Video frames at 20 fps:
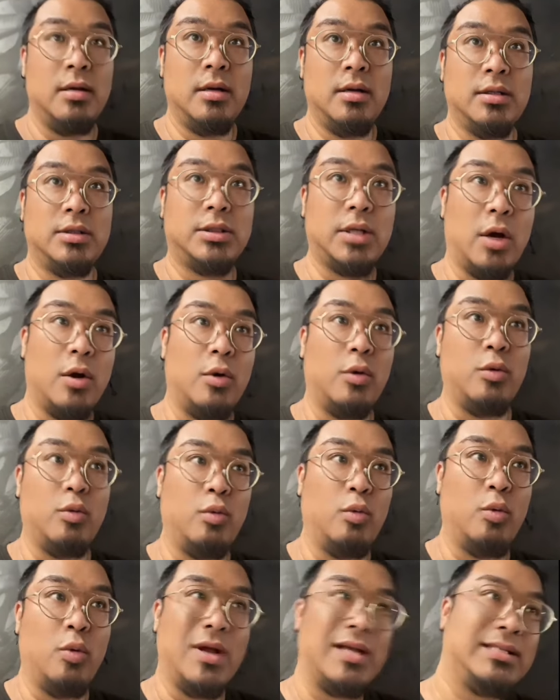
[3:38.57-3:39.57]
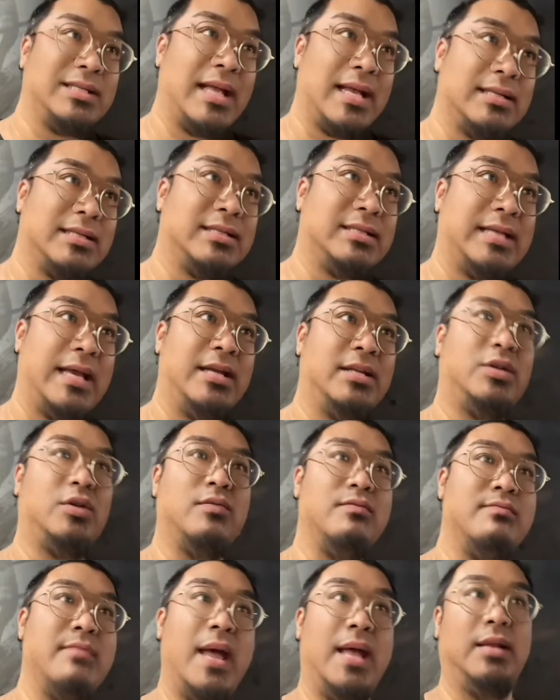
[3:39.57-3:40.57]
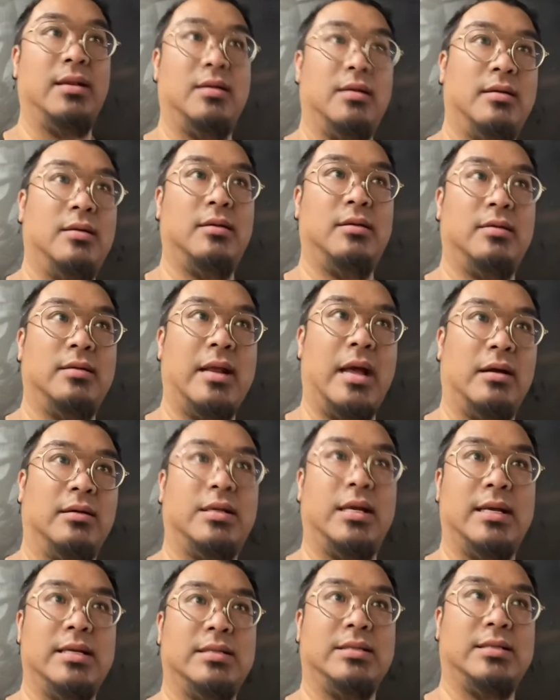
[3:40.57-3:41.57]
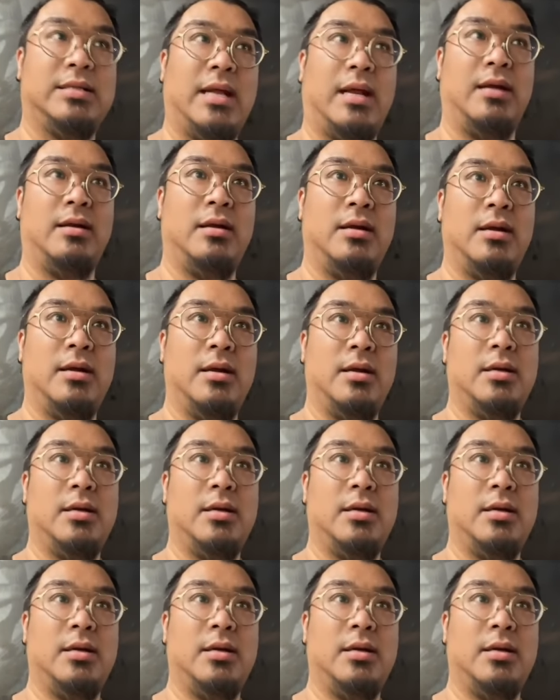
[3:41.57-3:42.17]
So what does that say to men nowadays that